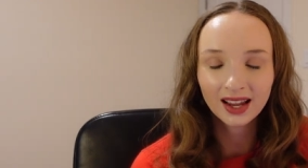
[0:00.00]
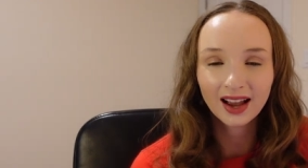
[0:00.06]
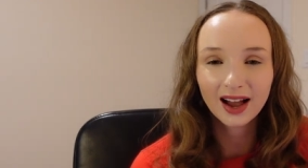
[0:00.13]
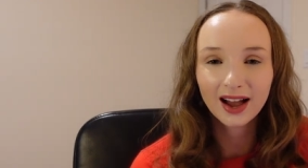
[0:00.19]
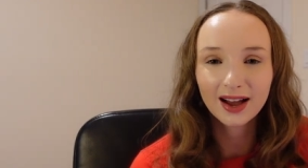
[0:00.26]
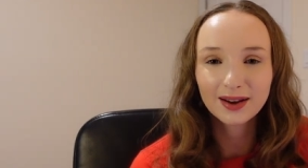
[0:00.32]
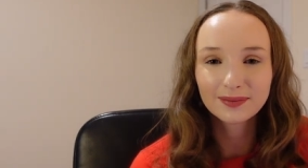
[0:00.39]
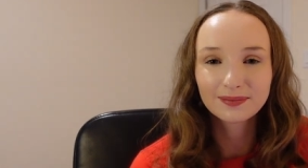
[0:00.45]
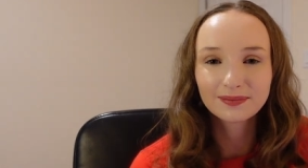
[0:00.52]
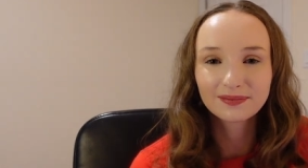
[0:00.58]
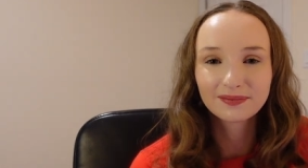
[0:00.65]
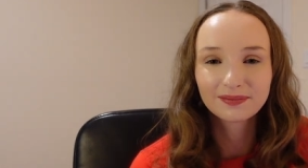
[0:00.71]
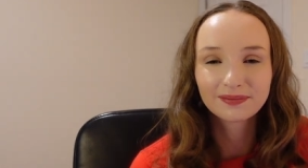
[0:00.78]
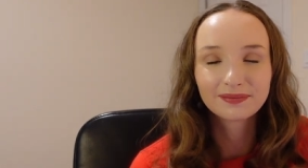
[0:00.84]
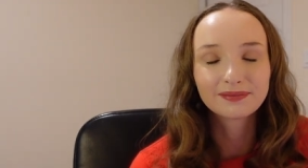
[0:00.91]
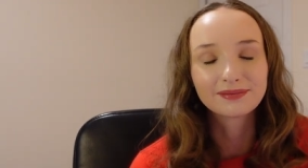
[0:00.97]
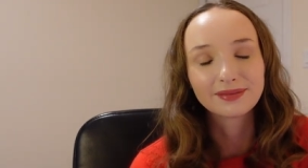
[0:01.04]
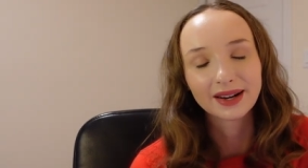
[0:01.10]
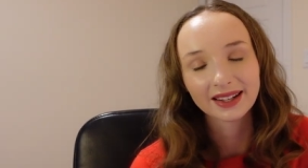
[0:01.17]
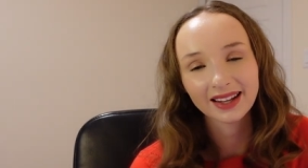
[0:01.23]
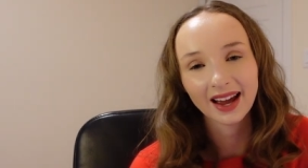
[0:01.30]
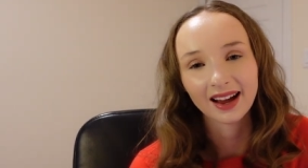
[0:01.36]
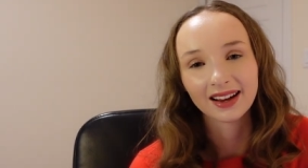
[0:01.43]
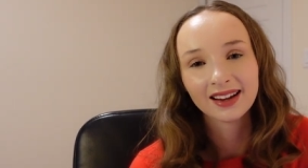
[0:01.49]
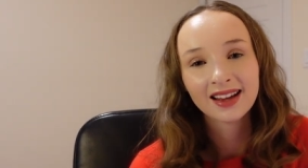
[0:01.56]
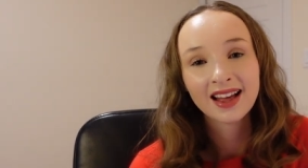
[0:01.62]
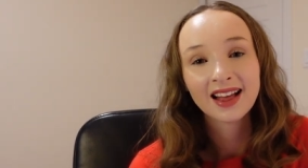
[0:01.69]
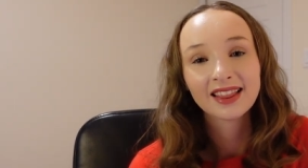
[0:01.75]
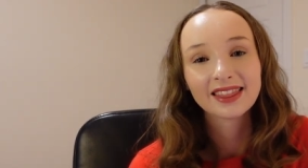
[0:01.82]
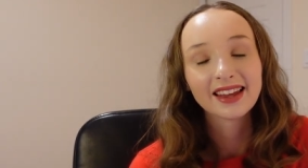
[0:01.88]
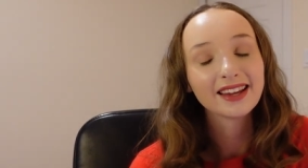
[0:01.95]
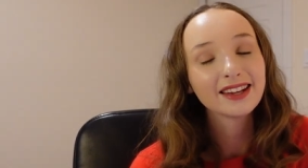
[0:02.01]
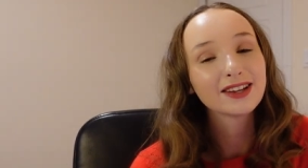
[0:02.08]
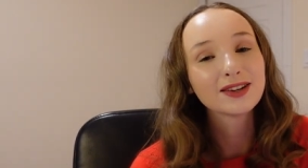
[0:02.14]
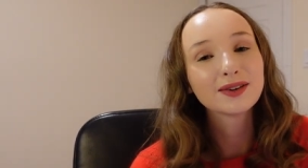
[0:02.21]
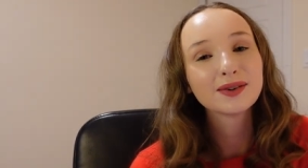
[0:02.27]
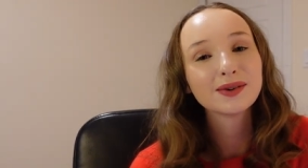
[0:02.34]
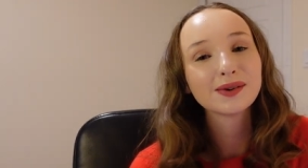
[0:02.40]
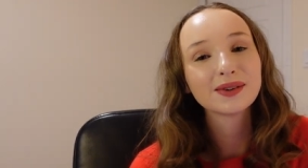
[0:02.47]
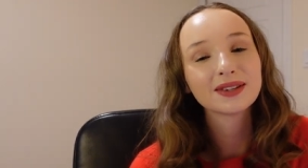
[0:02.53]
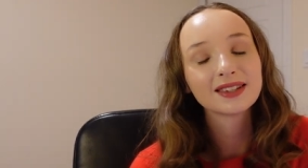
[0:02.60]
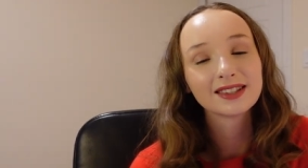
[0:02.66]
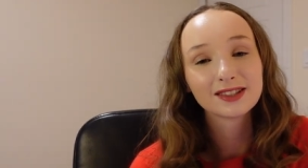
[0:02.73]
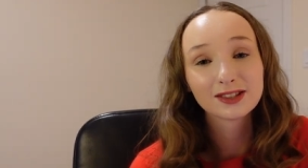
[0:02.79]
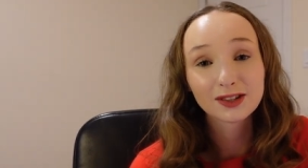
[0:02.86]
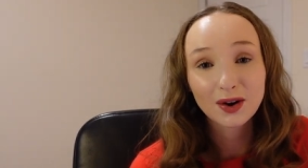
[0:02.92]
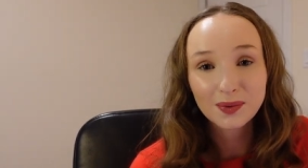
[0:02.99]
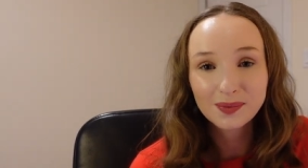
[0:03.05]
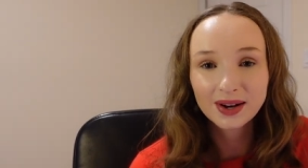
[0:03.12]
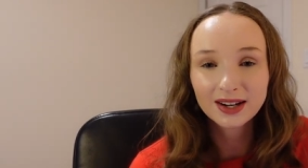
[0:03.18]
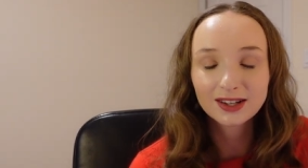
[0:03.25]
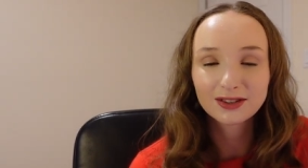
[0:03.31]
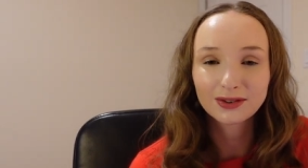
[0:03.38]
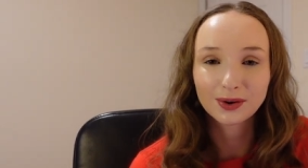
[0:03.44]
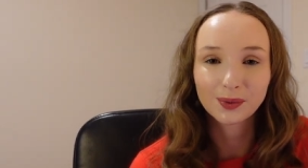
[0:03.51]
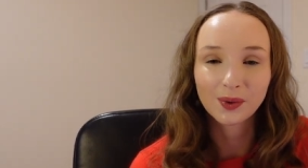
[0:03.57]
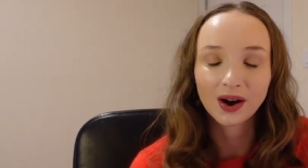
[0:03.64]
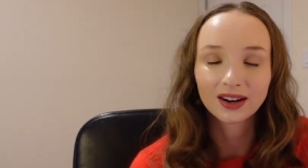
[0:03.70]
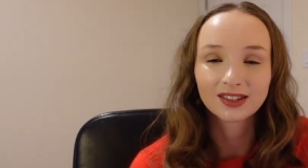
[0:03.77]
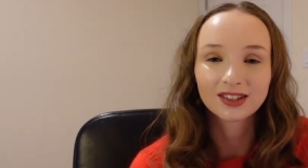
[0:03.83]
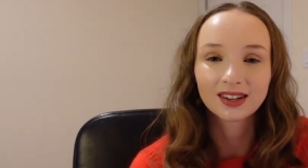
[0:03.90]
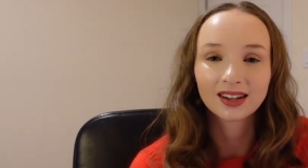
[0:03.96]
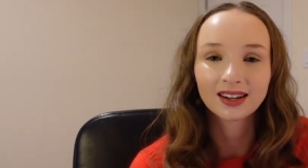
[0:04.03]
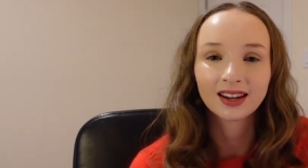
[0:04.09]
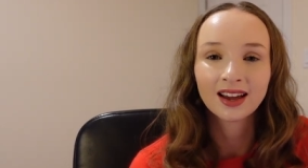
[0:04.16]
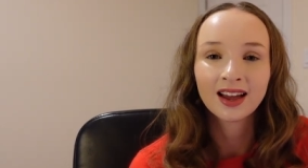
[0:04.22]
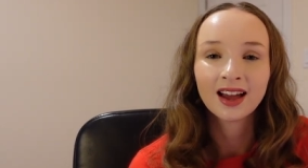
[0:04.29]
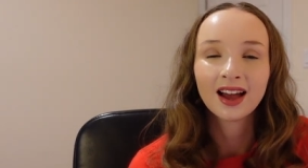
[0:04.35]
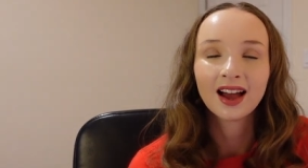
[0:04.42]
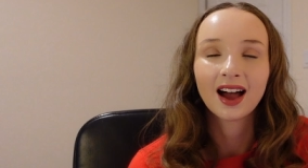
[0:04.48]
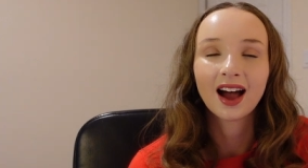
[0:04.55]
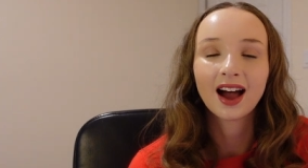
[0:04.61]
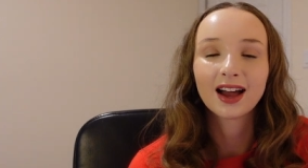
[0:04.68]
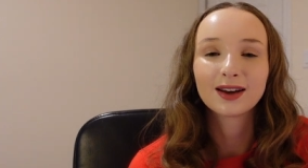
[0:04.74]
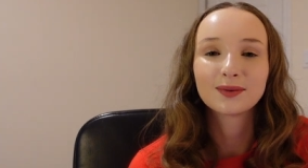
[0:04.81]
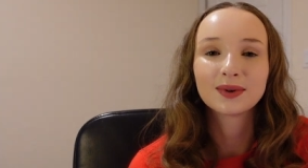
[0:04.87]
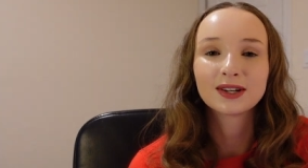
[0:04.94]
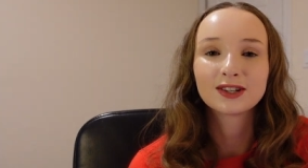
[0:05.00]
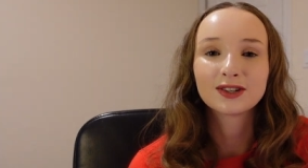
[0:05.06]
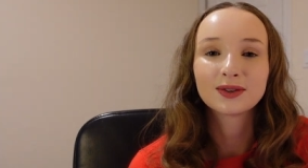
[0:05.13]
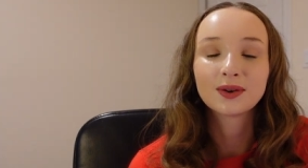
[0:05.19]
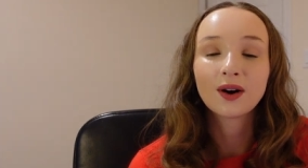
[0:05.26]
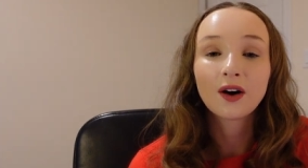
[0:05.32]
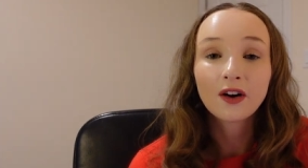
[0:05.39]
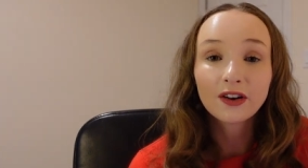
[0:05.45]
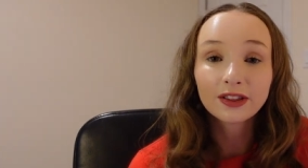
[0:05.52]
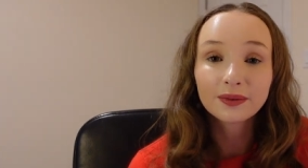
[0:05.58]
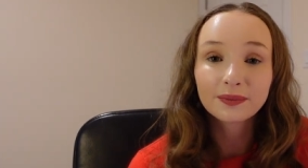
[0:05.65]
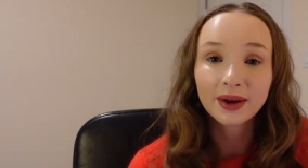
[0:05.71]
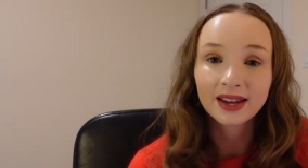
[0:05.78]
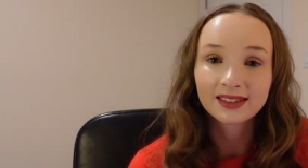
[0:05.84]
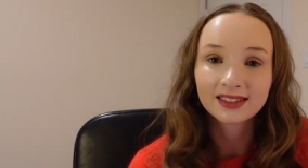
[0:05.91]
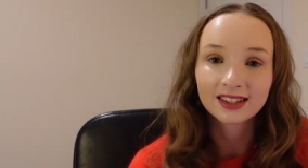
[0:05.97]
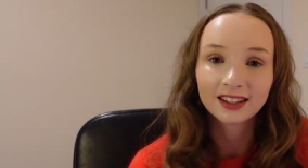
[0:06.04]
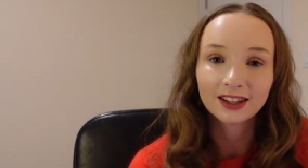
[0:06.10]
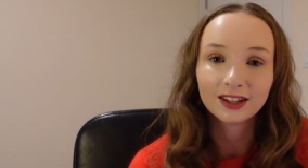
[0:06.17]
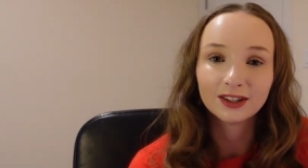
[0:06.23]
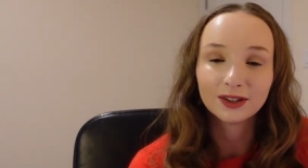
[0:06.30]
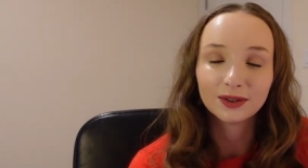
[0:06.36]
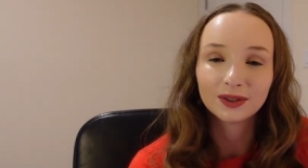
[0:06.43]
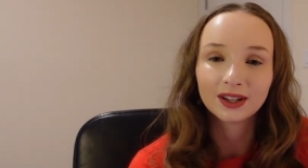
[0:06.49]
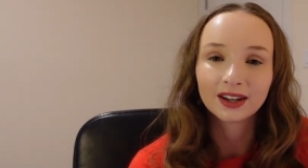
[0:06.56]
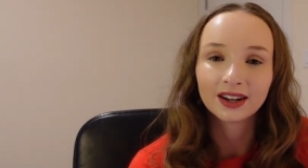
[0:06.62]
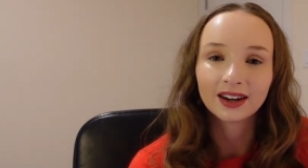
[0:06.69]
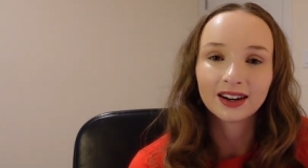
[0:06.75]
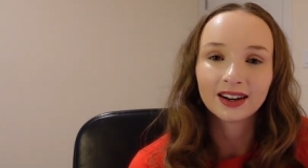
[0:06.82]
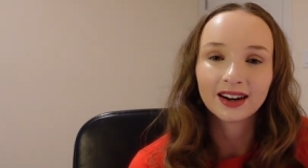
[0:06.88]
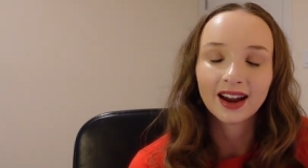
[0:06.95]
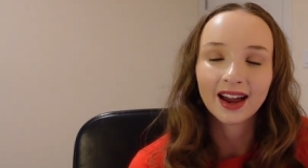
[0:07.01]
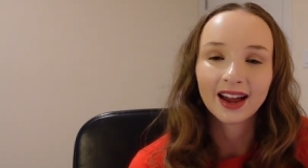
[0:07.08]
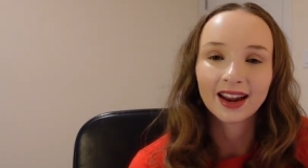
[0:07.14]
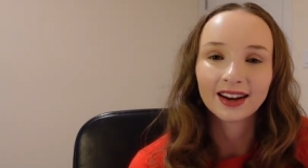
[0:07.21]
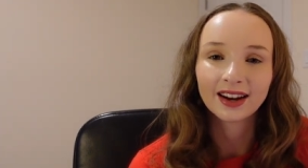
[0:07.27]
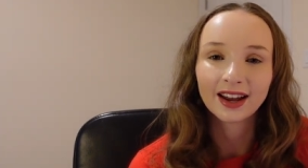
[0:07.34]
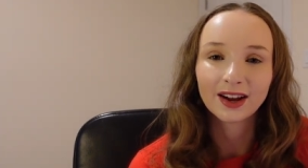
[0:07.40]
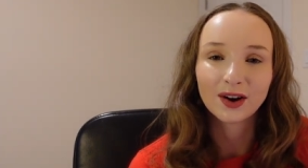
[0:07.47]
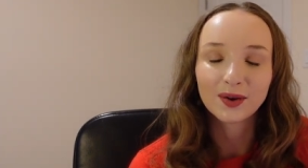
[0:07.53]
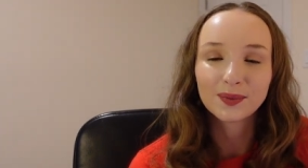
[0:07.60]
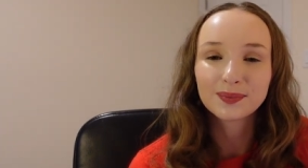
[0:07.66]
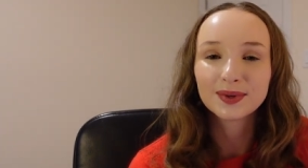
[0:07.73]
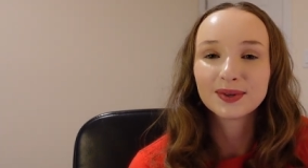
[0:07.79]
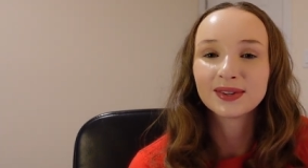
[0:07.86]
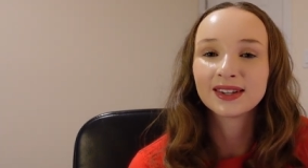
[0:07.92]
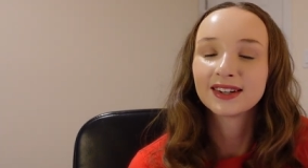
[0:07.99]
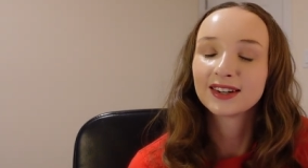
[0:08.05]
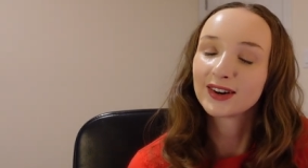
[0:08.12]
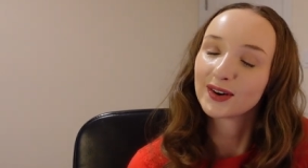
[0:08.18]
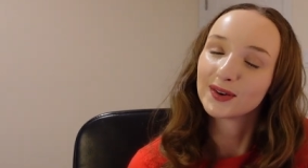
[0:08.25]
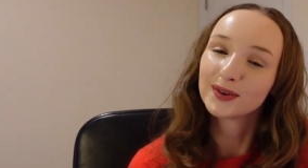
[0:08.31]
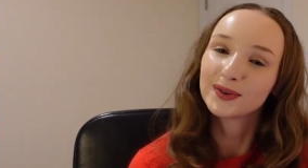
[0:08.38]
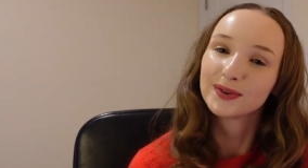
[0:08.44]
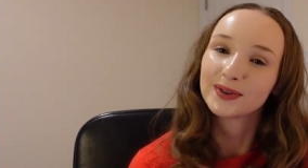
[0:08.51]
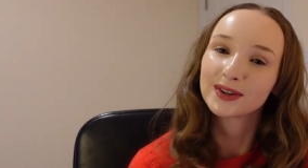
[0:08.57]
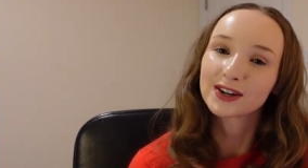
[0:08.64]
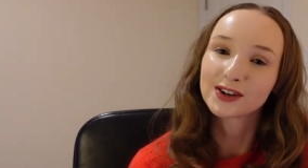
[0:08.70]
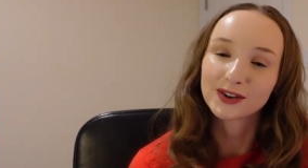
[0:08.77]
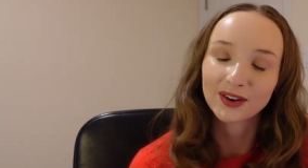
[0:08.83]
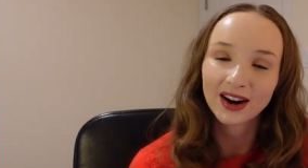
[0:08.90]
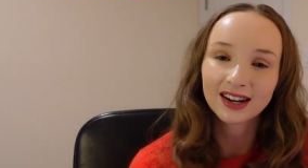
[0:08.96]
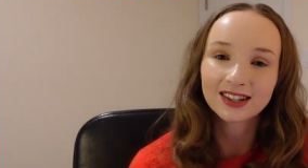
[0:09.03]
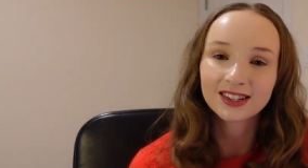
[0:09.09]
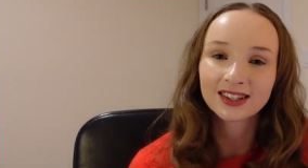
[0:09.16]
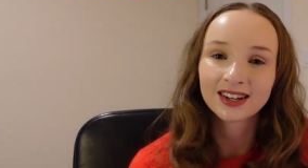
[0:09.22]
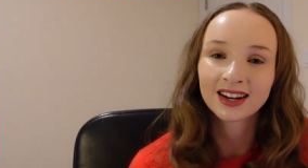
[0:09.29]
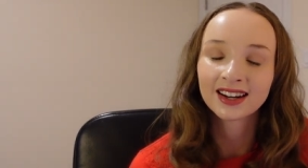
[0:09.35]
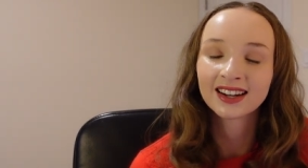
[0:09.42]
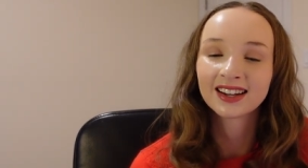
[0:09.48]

Um, but yeah, thank you so much for watching. I wish you all the best in the new year and I hope you can go crush